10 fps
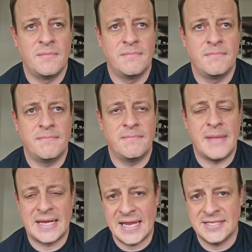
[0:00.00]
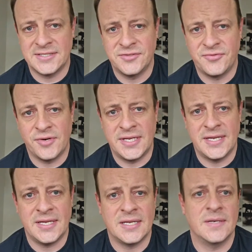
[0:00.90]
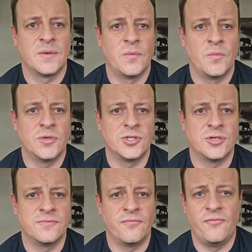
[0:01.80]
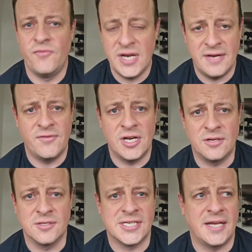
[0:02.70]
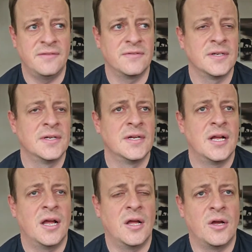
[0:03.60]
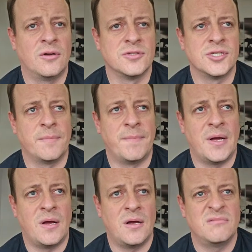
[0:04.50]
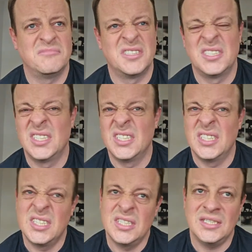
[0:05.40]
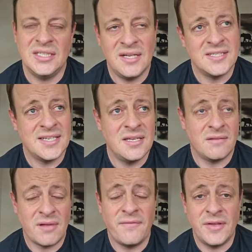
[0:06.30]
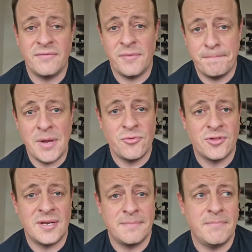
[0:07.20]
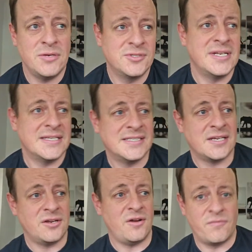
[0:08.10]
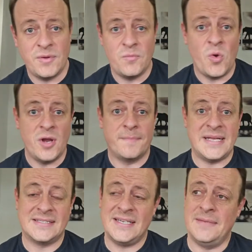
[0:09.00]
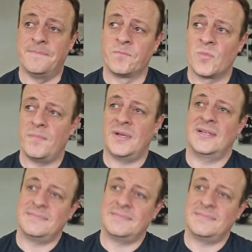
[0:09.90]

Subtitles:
McAllister's free kick was a good, really, really good save onto the bar. And like I say, I think for most of that second half, we were the better team. But